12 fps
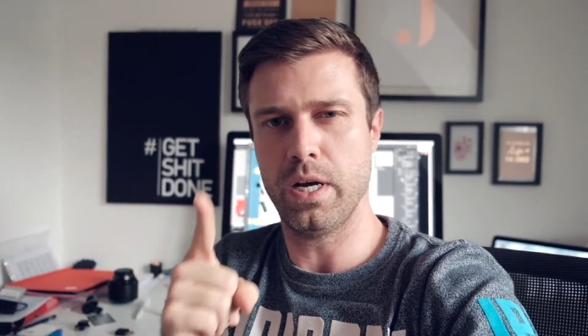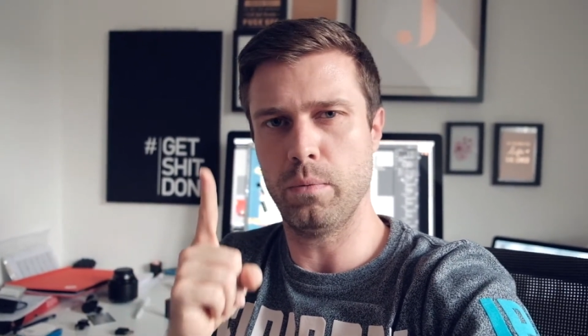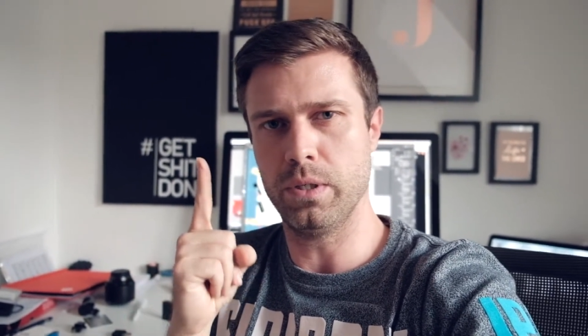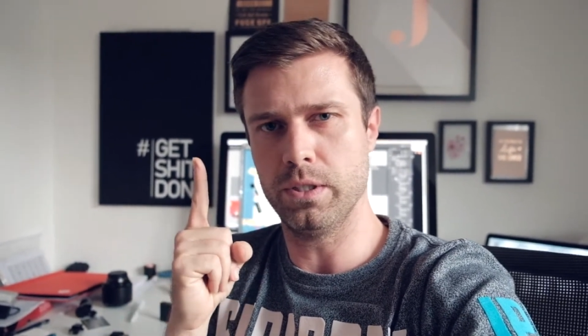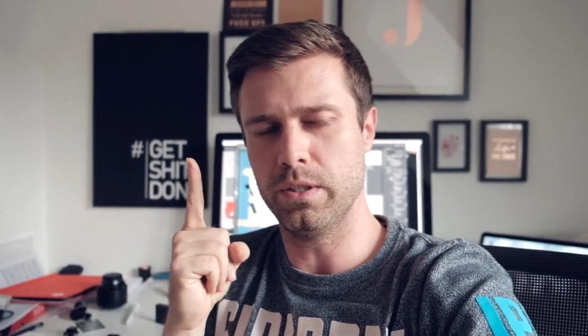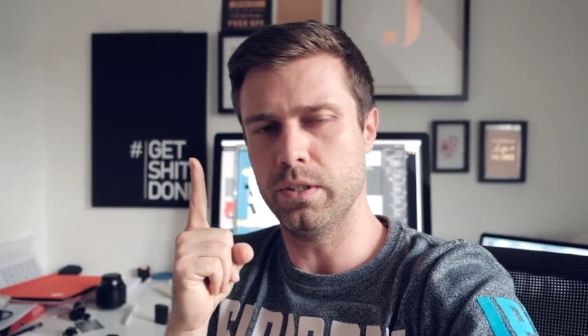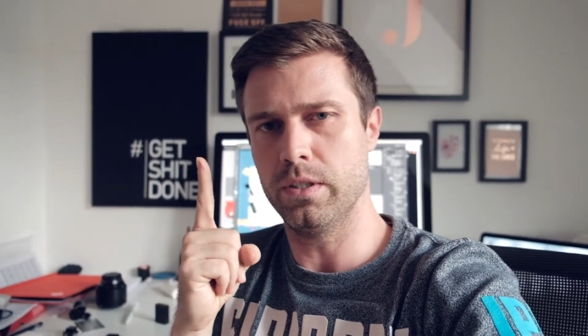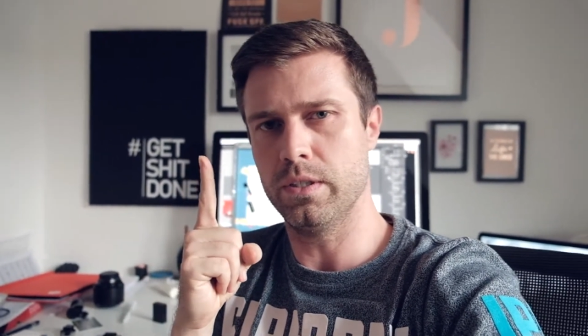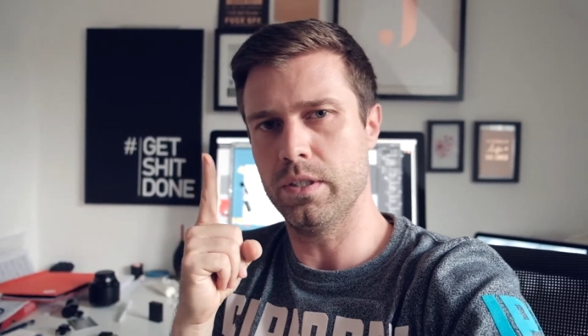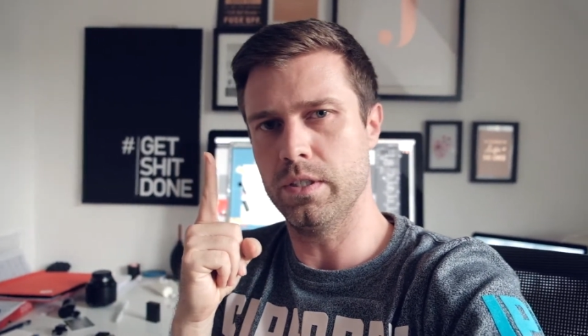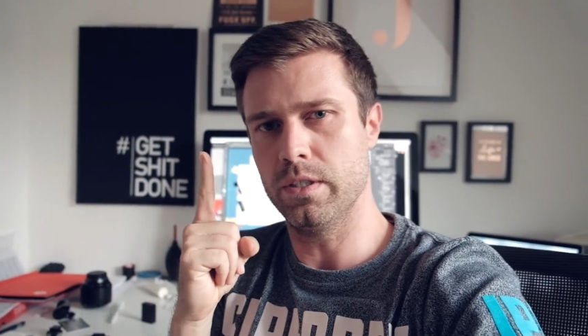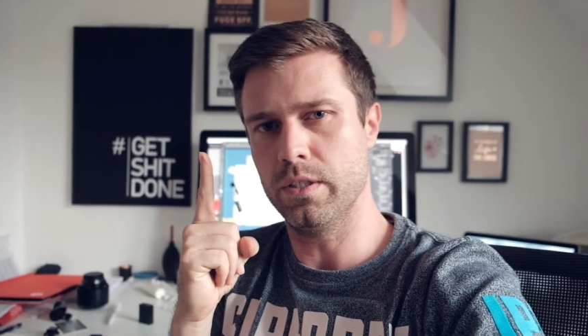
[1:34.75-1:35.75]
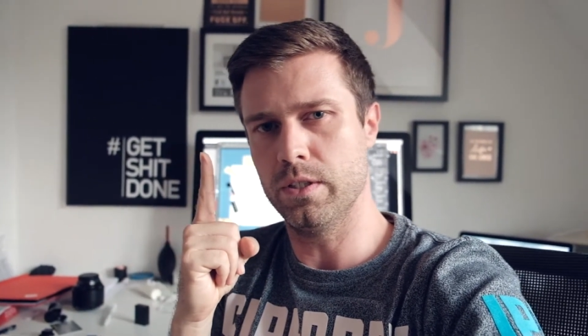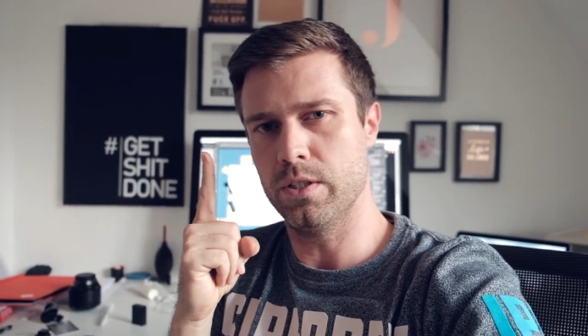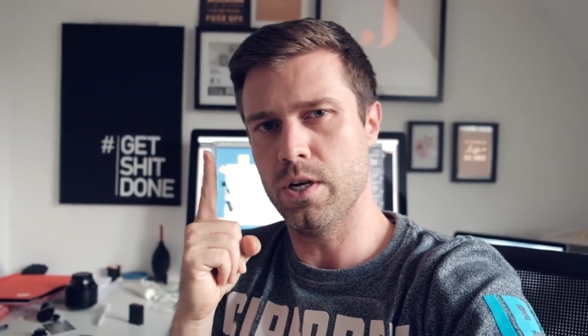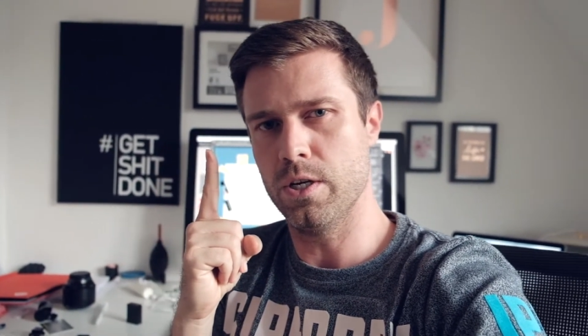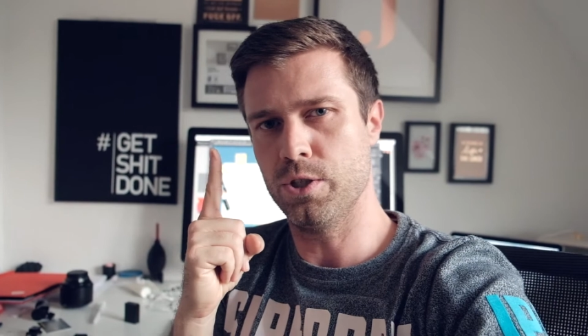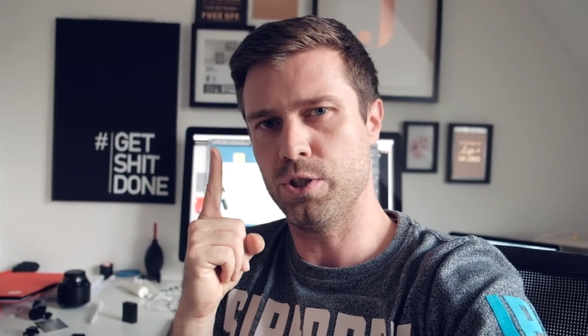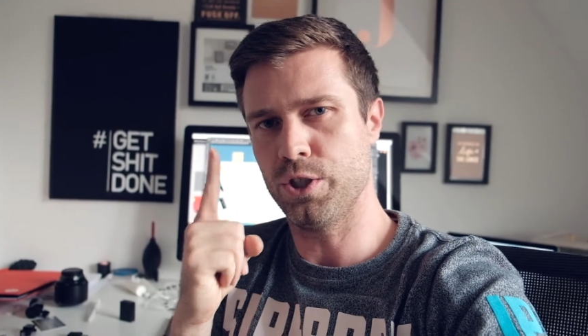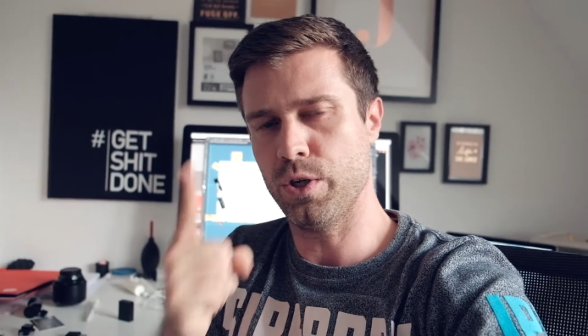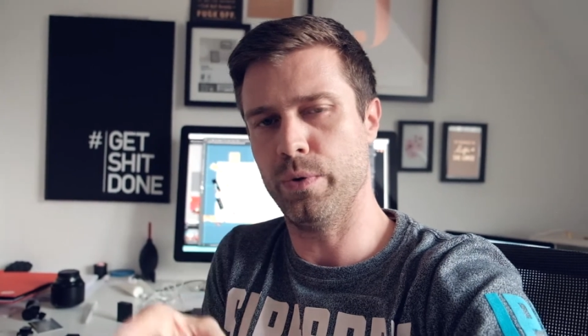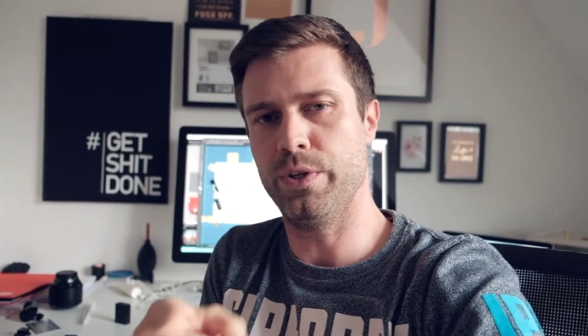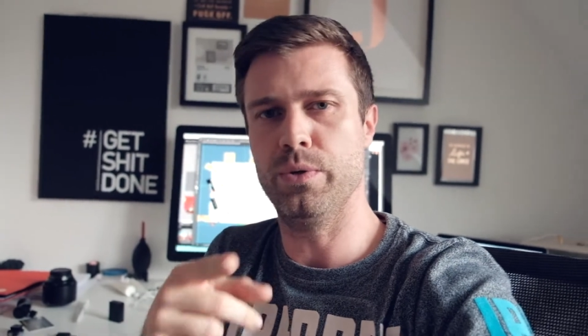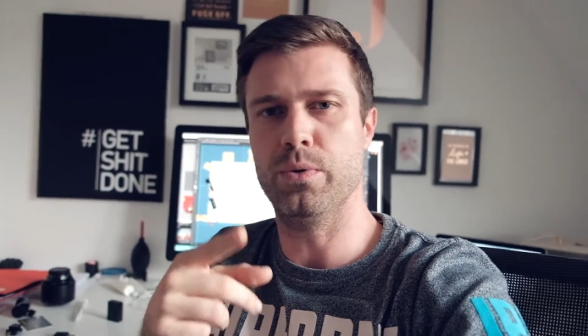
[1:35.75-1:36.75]
I will
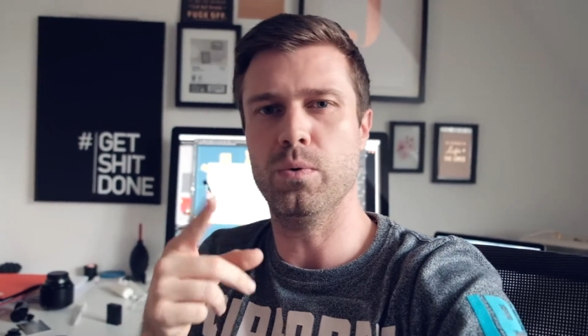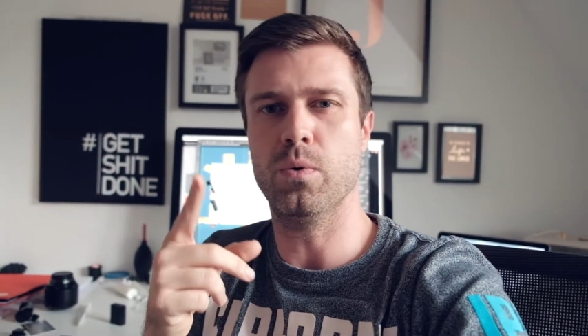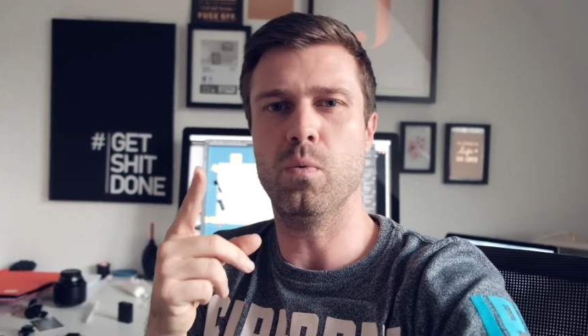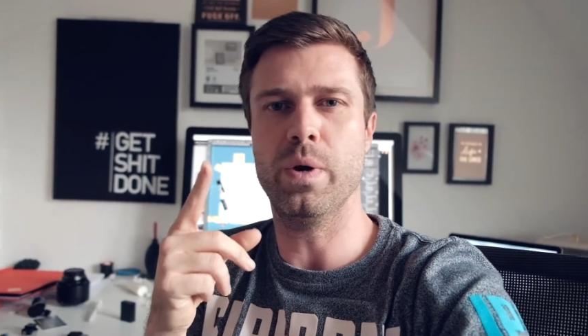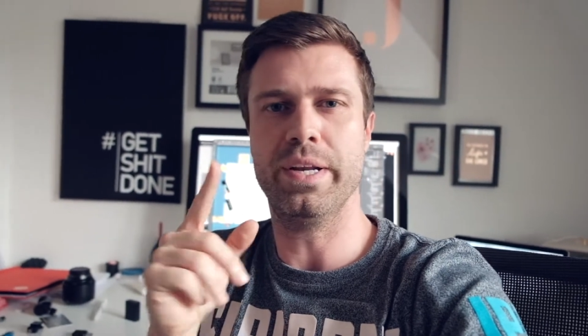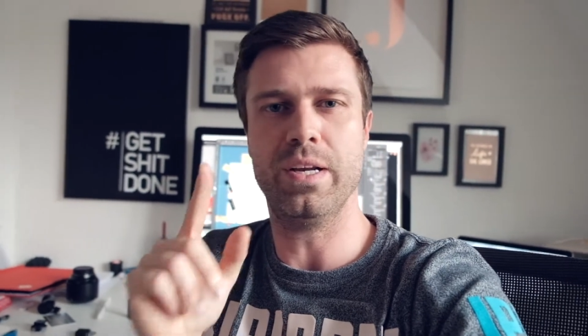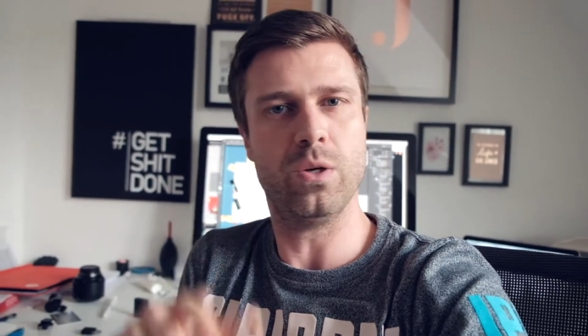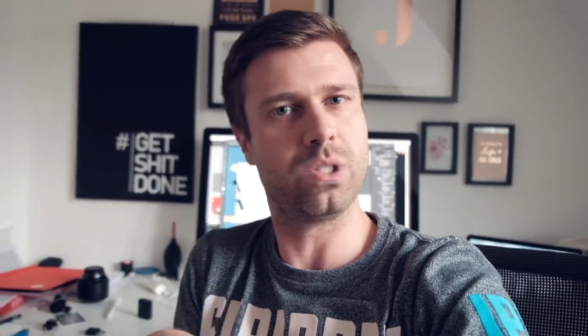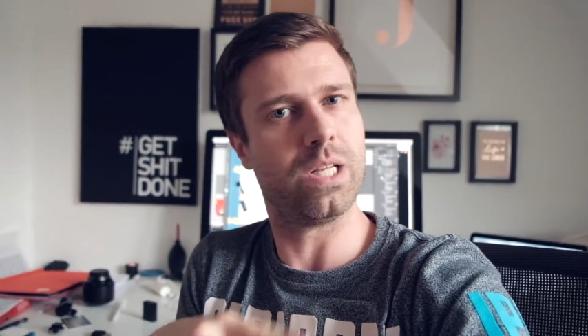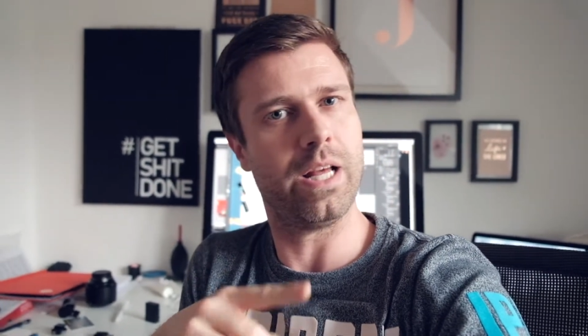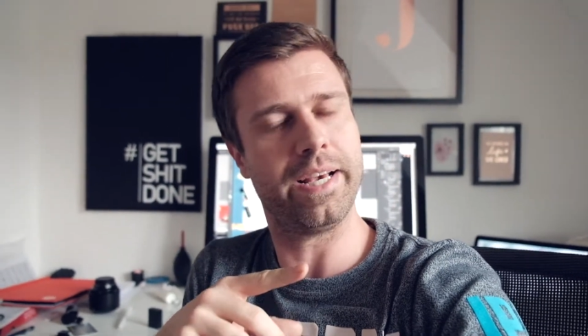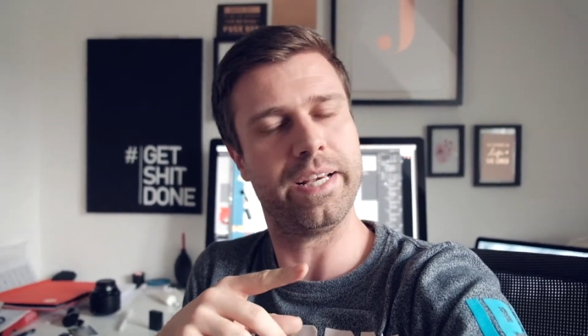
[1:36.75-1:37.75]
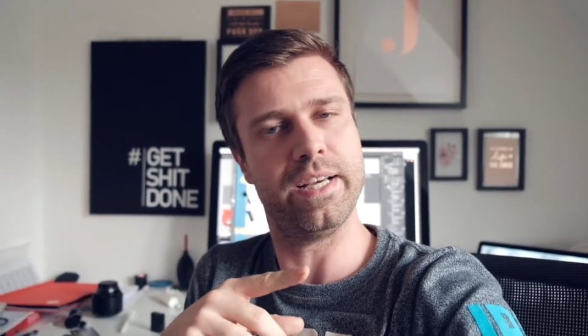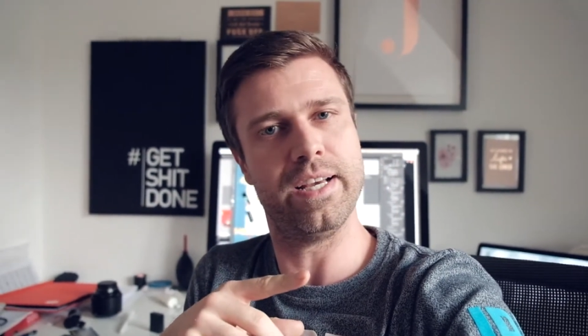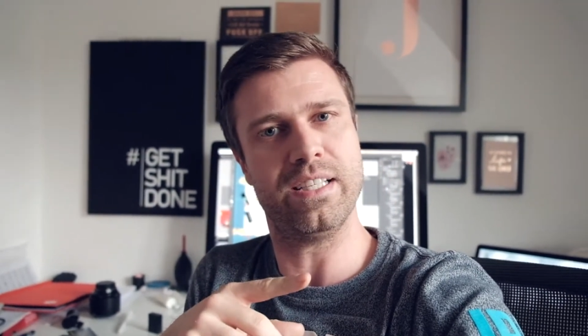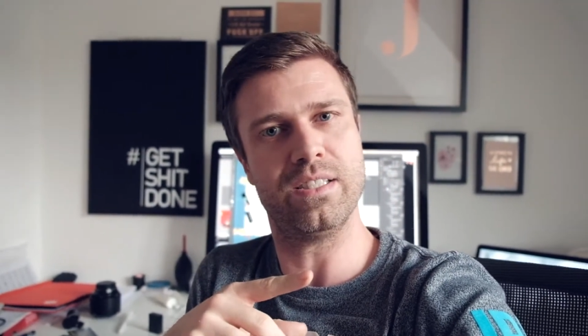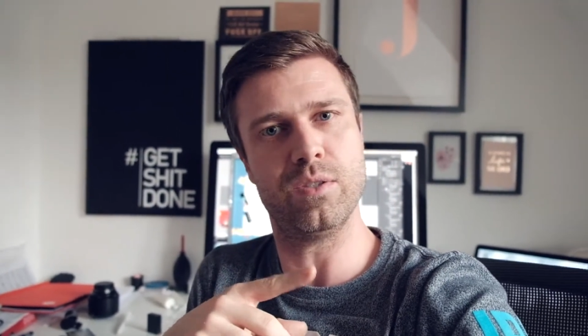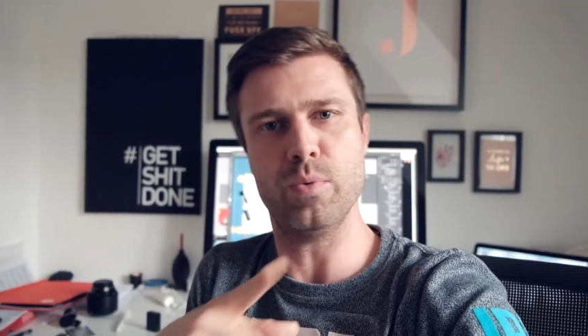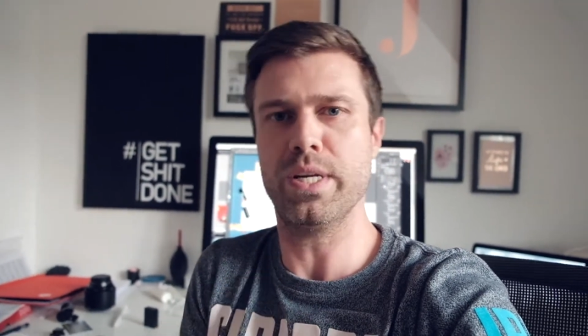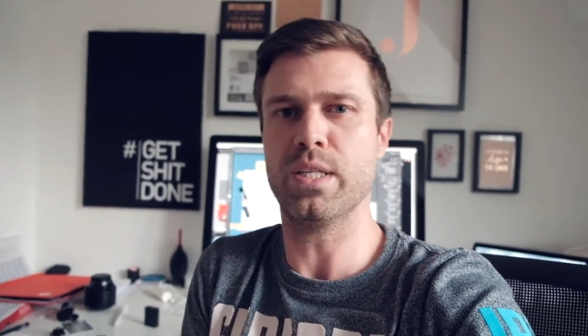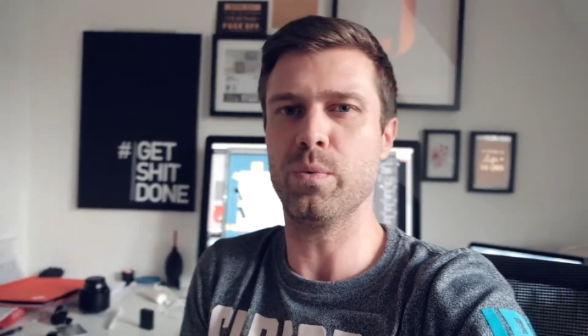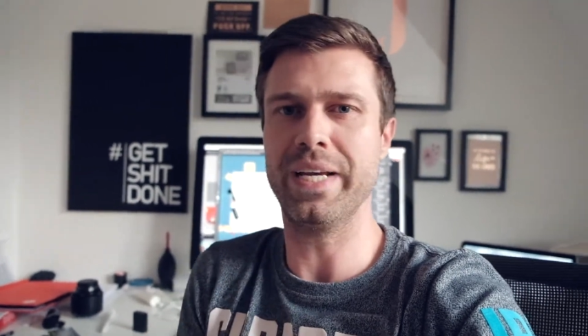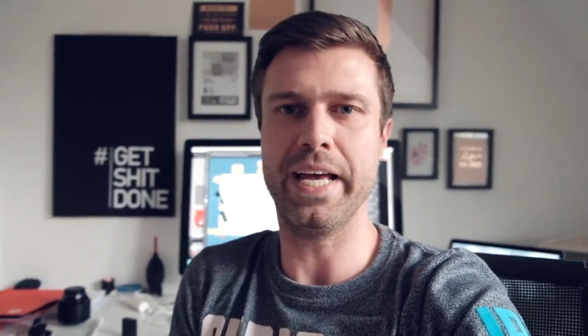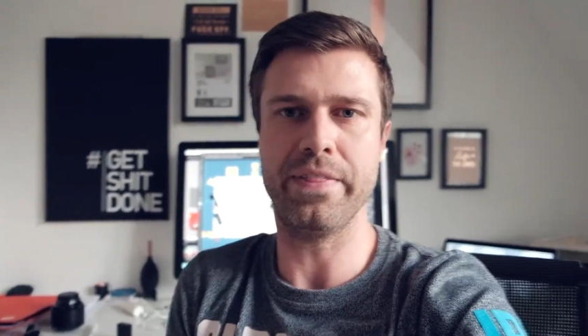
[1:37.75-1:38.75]
show you what it looks like as soon
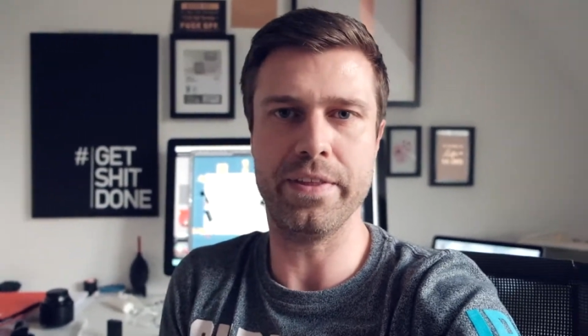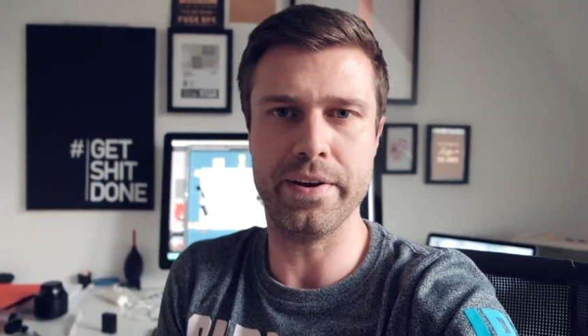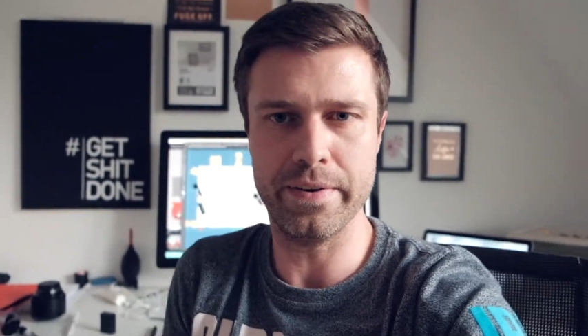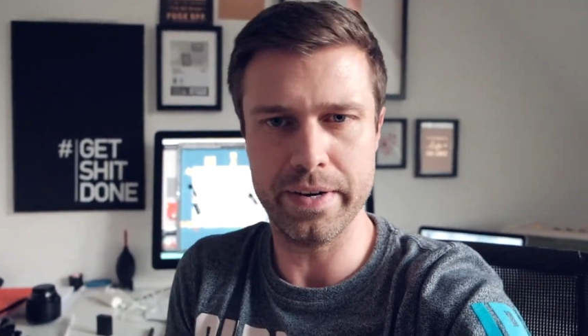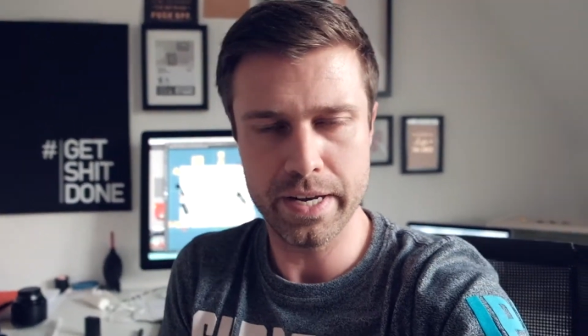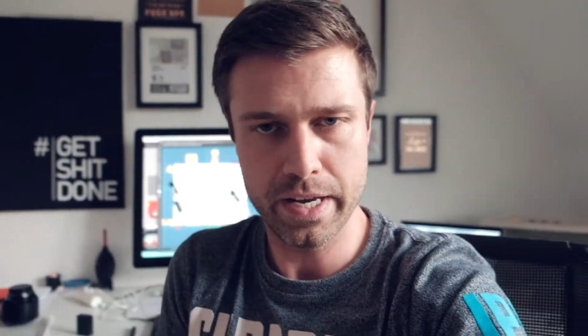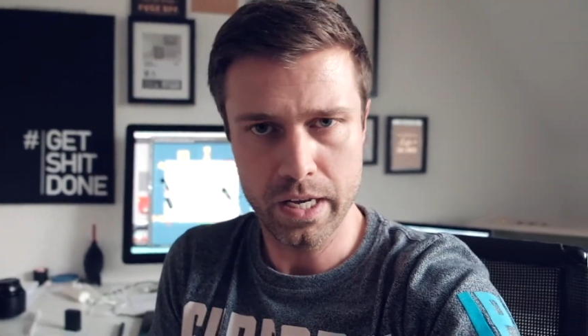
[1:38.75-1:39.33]
as we get there.